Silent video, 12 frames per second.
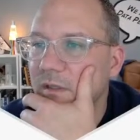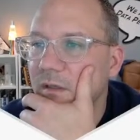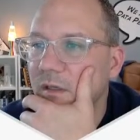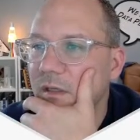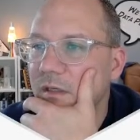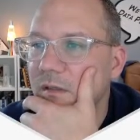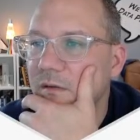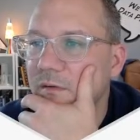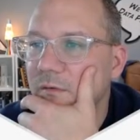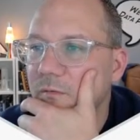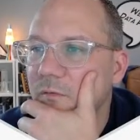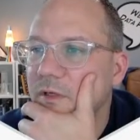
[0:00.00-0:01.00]
edit
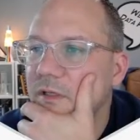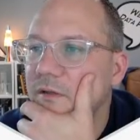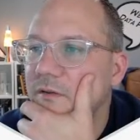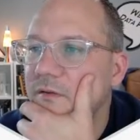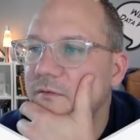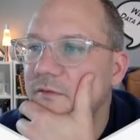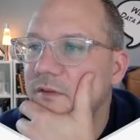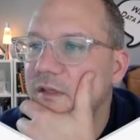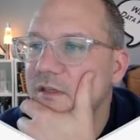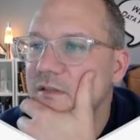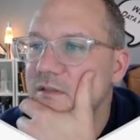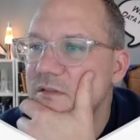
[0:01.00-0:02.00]
the width of
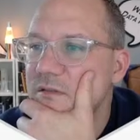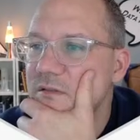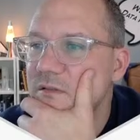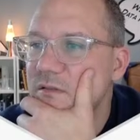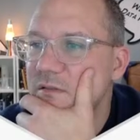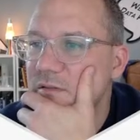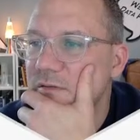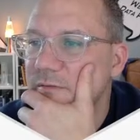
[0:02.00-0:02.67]
this